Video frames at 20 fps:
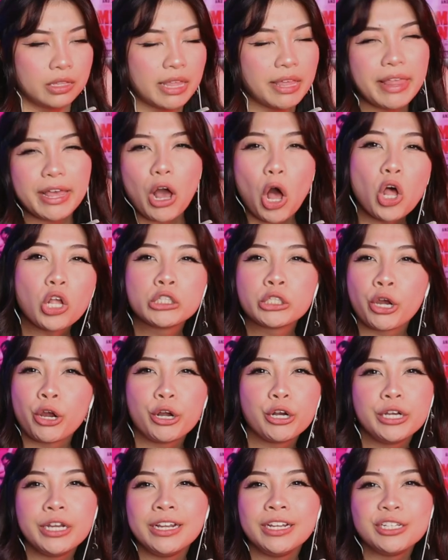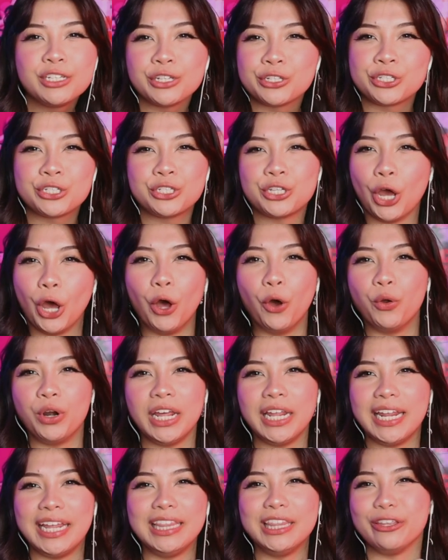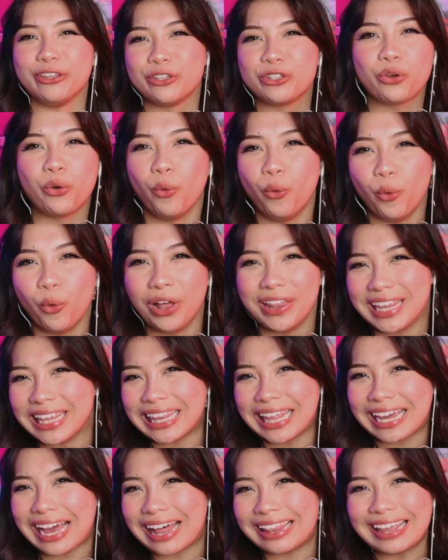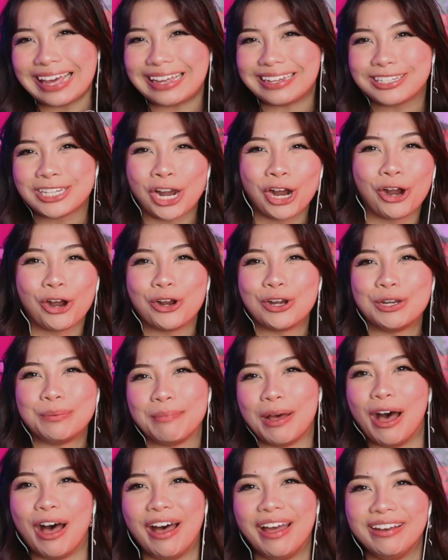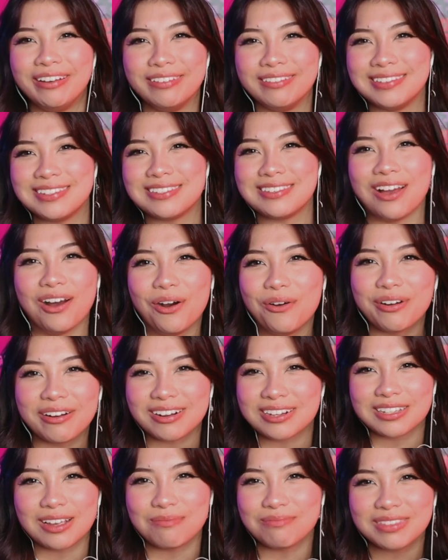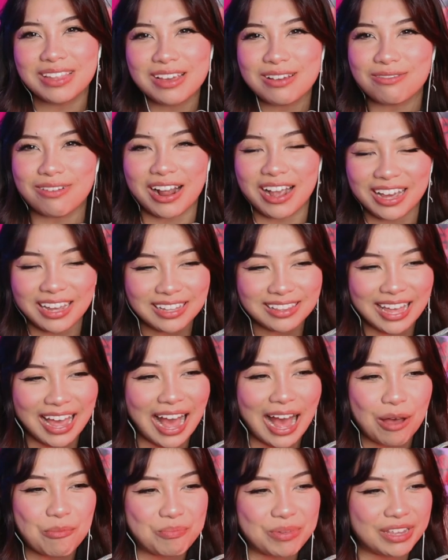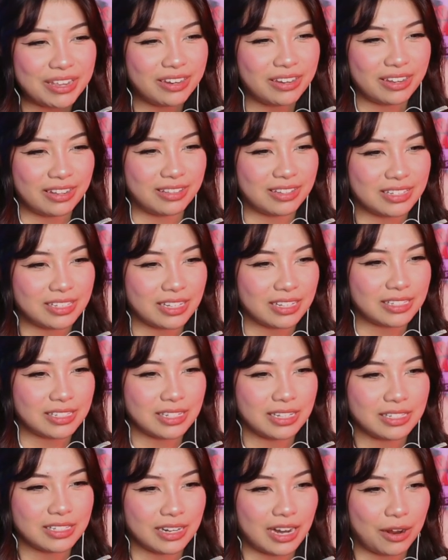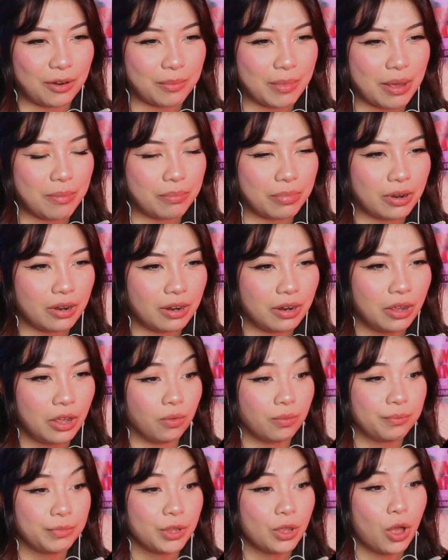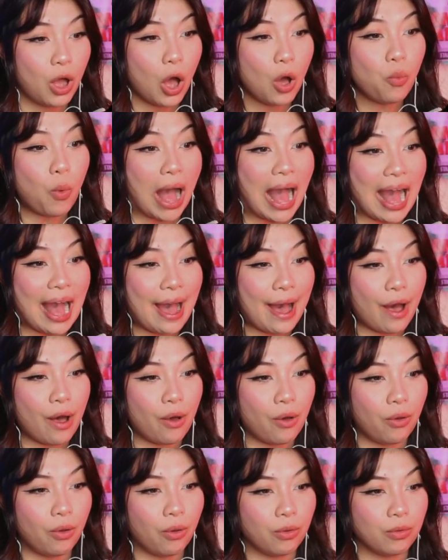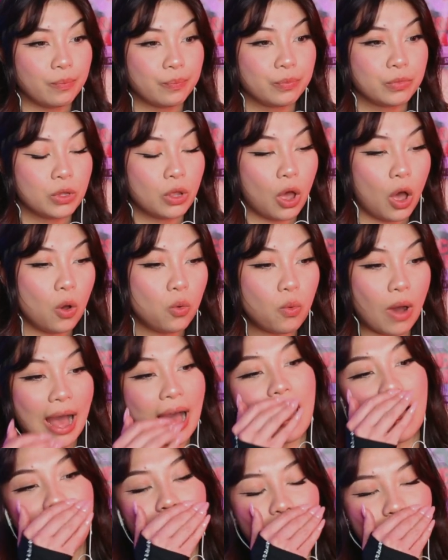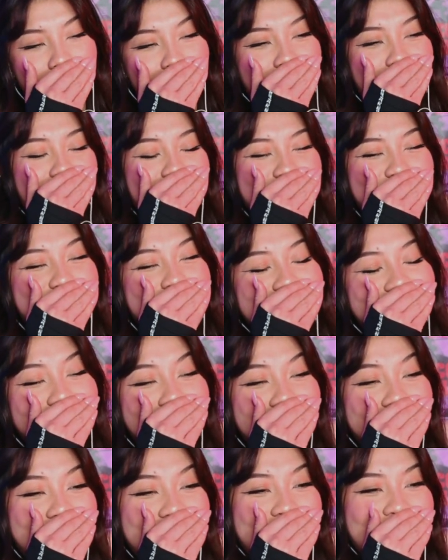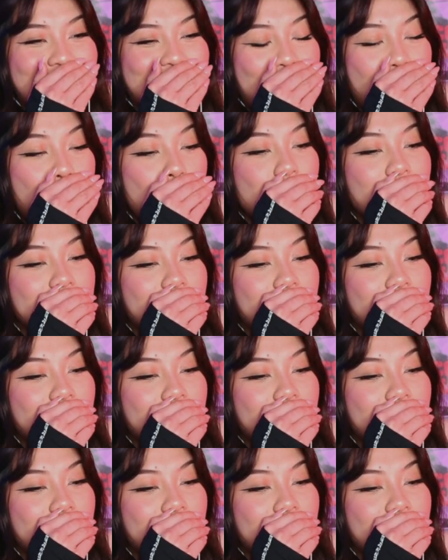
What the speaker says: They like all turned into stone in the school and then they got like turned unstone or something, right? That happened in the 6th season, I remember. Oh wow. Oh wow. Oh my god. Oh my